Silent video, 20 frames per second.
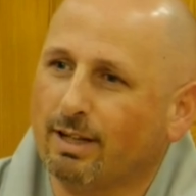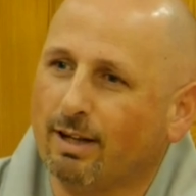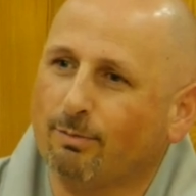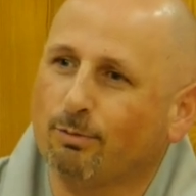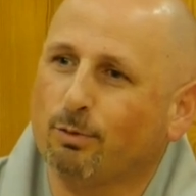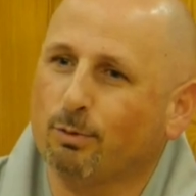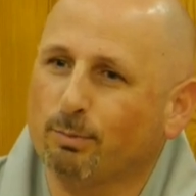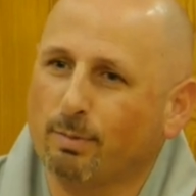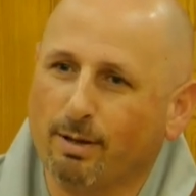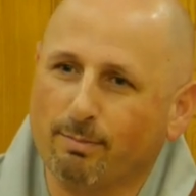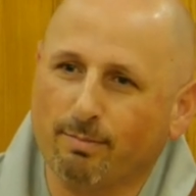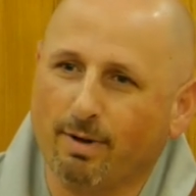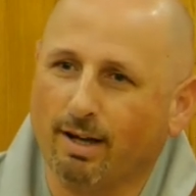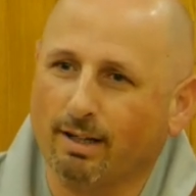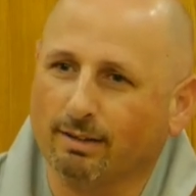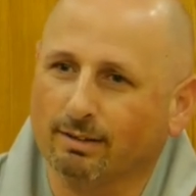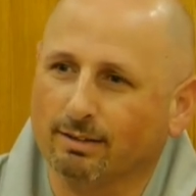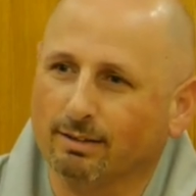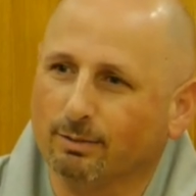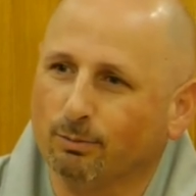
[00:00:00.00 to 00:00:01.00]
came to my
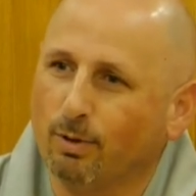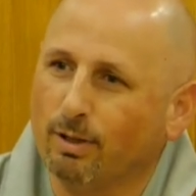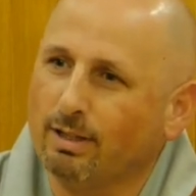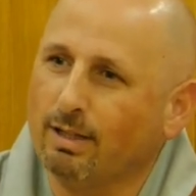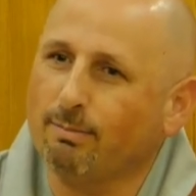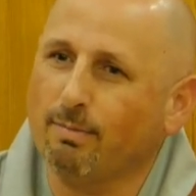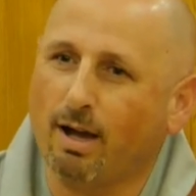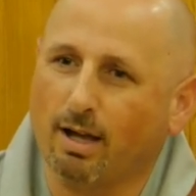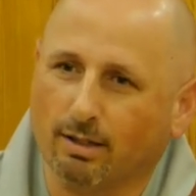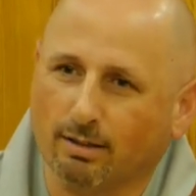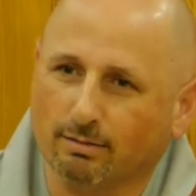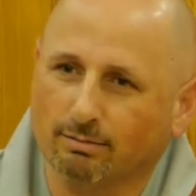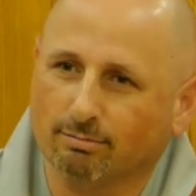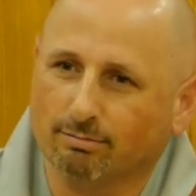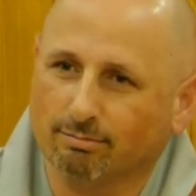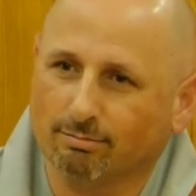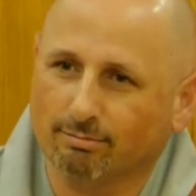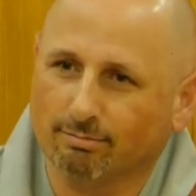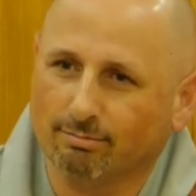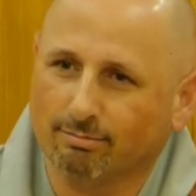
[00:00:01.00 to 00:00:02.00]
mind What am I?
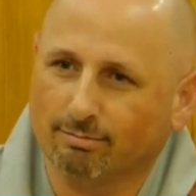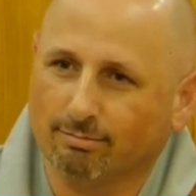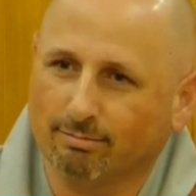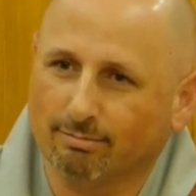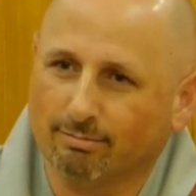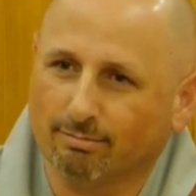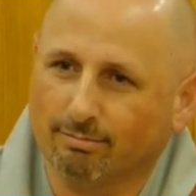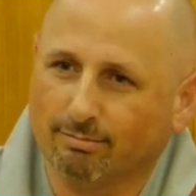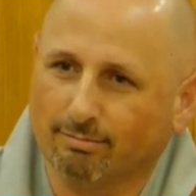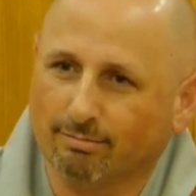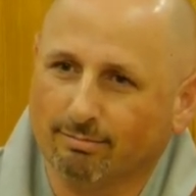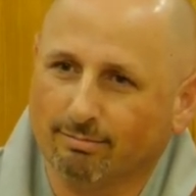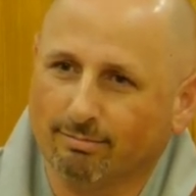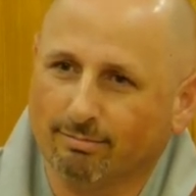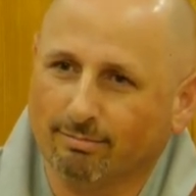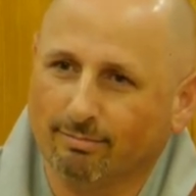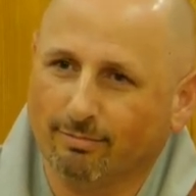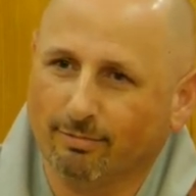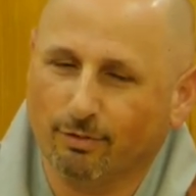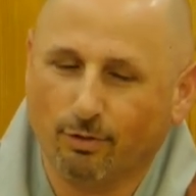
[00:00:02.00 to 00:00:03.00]

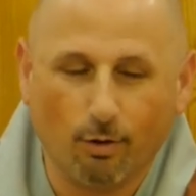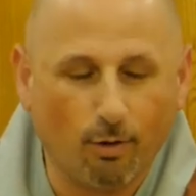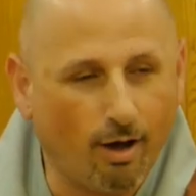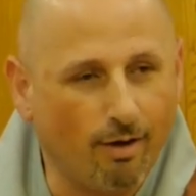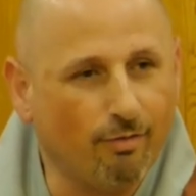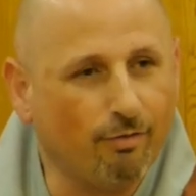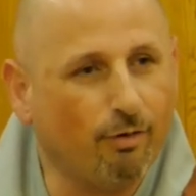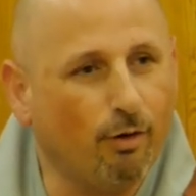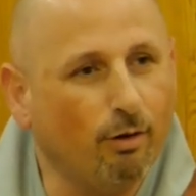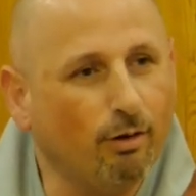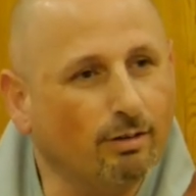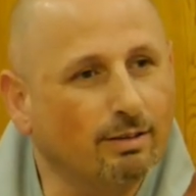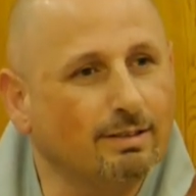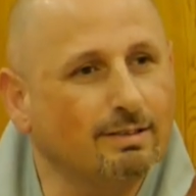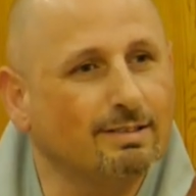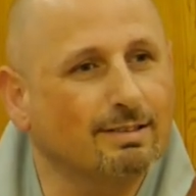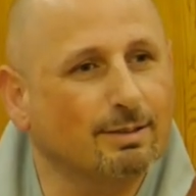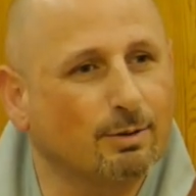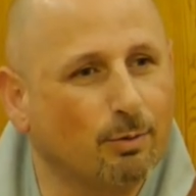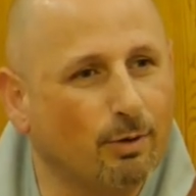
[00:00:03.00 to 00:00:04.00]
So I followed
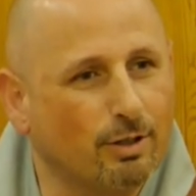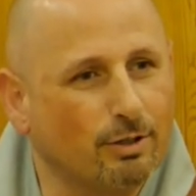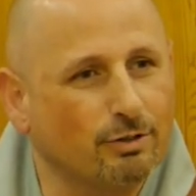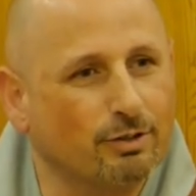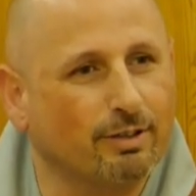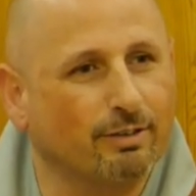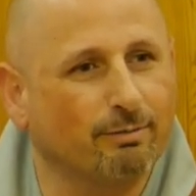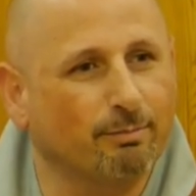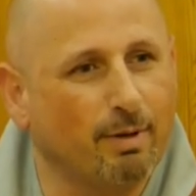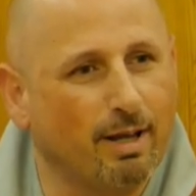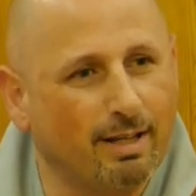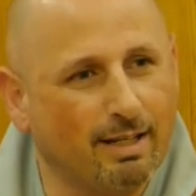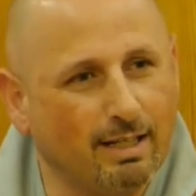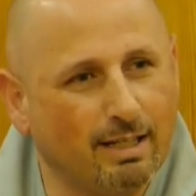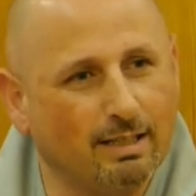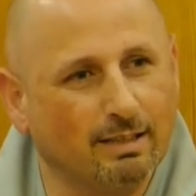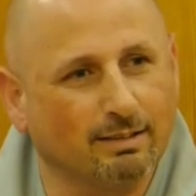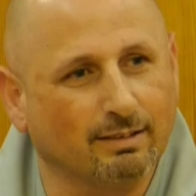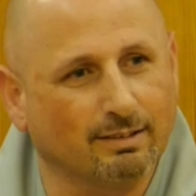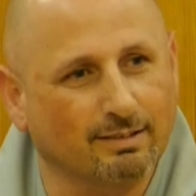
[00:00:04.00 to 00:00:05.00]
this question many
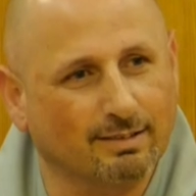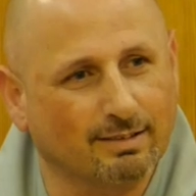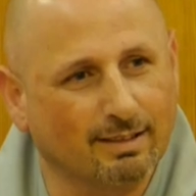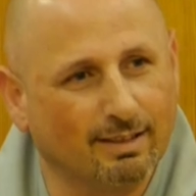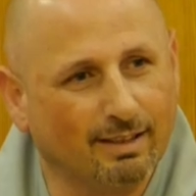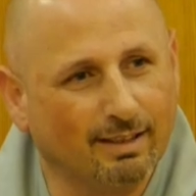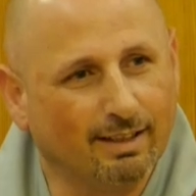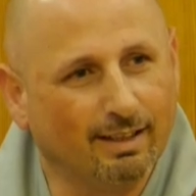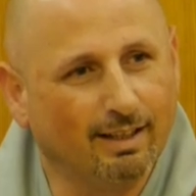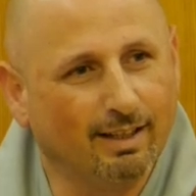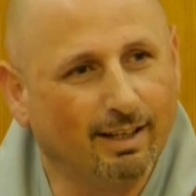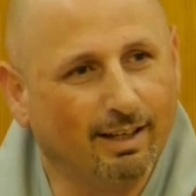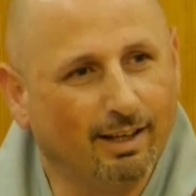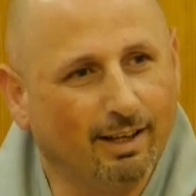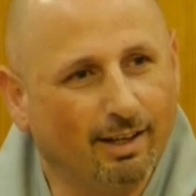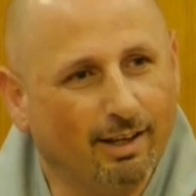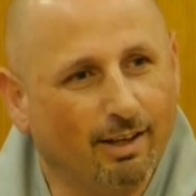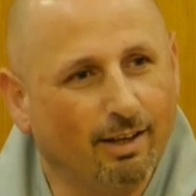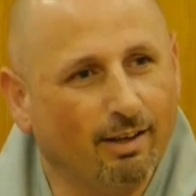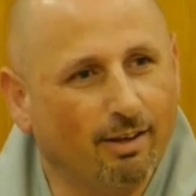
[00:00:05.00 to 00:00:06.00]
years.
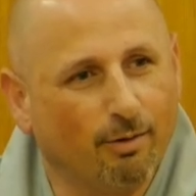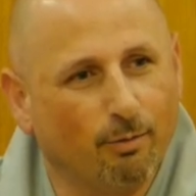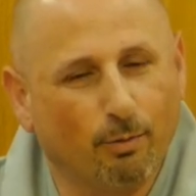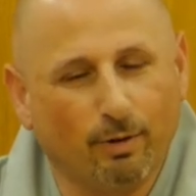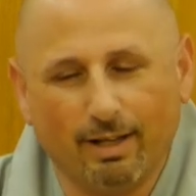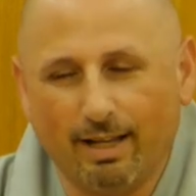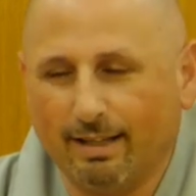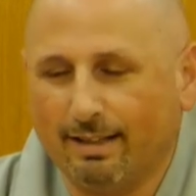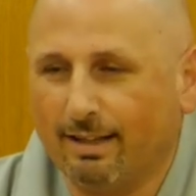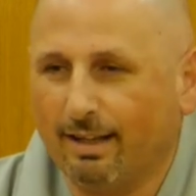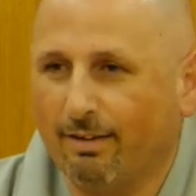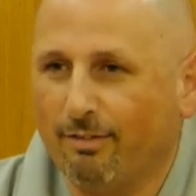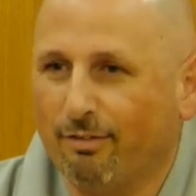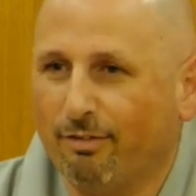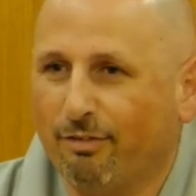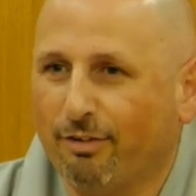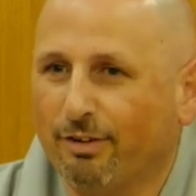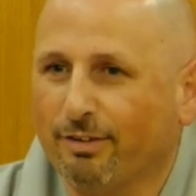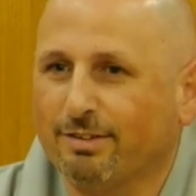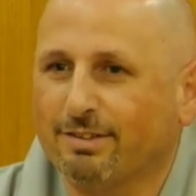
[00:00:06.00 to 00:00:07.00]
When I came
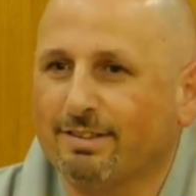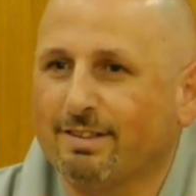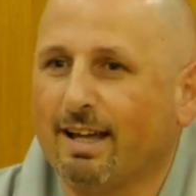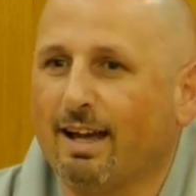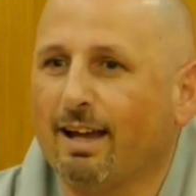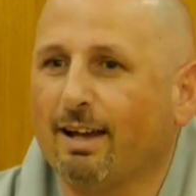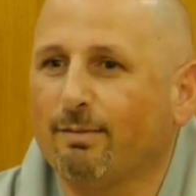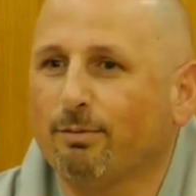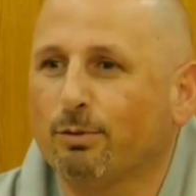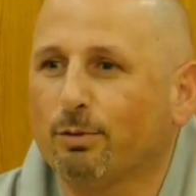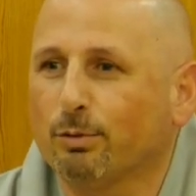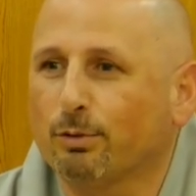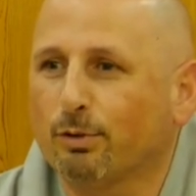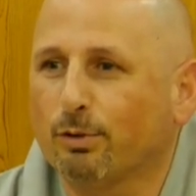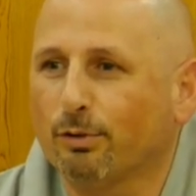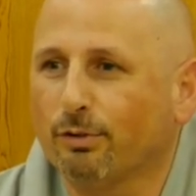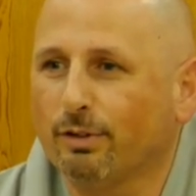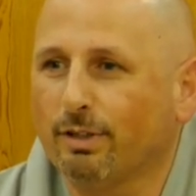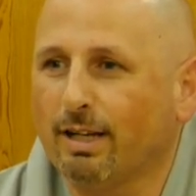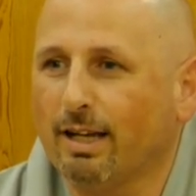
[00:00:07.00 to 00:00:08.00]
first time to
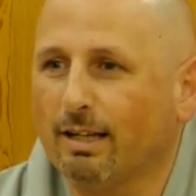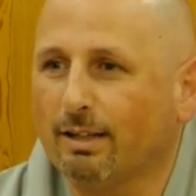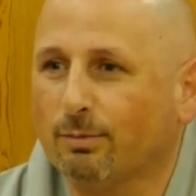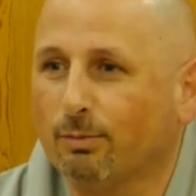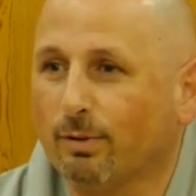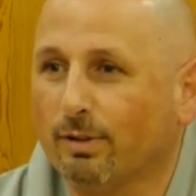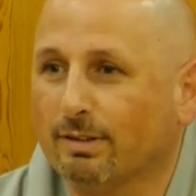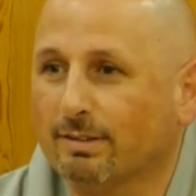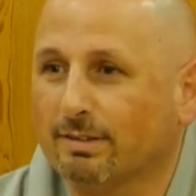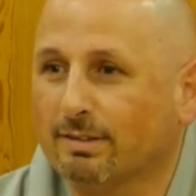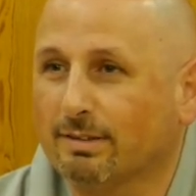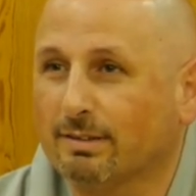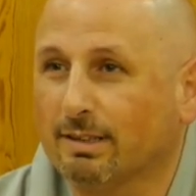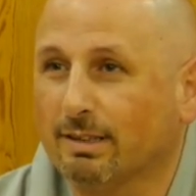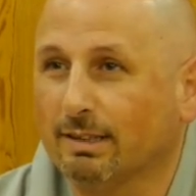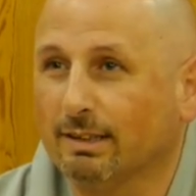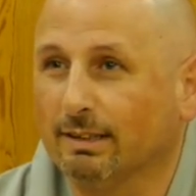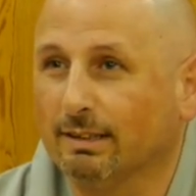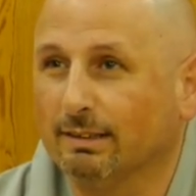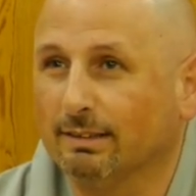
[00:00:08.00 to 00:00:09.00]
Korea, it was
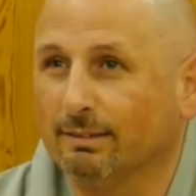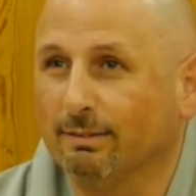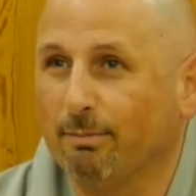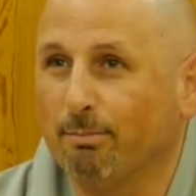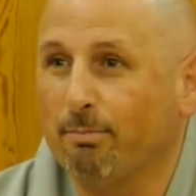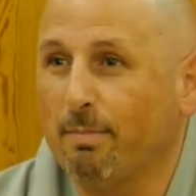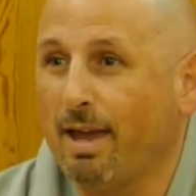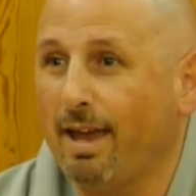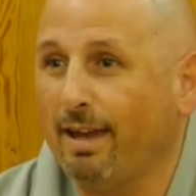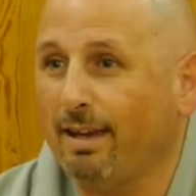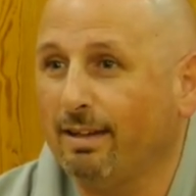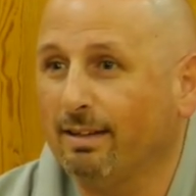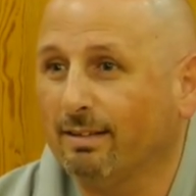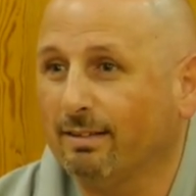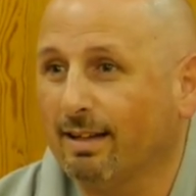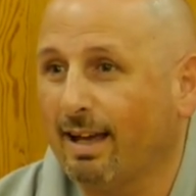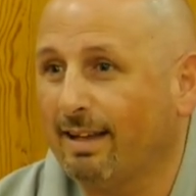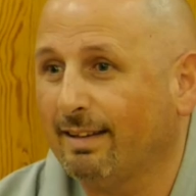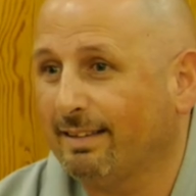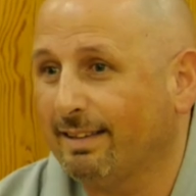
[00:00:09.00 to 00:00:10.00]
uh, May
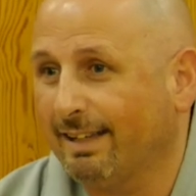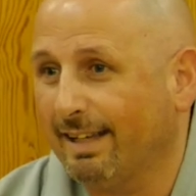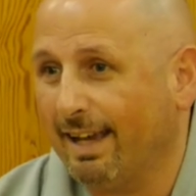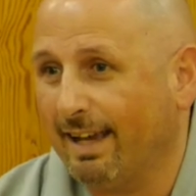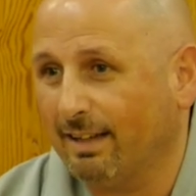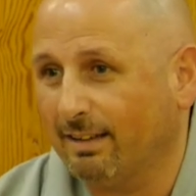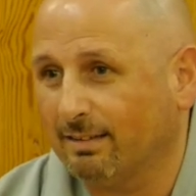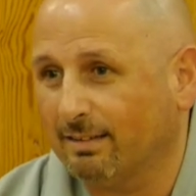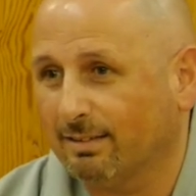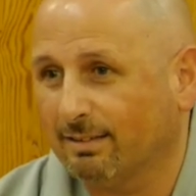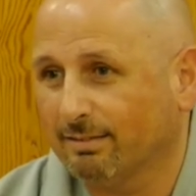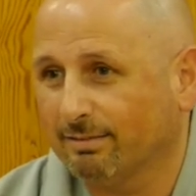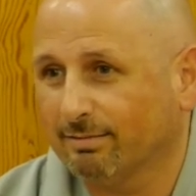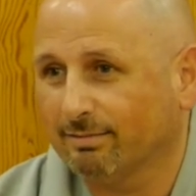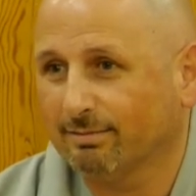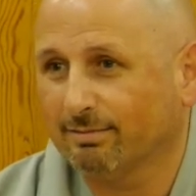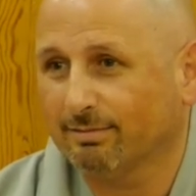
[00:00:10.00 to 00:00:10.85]
98,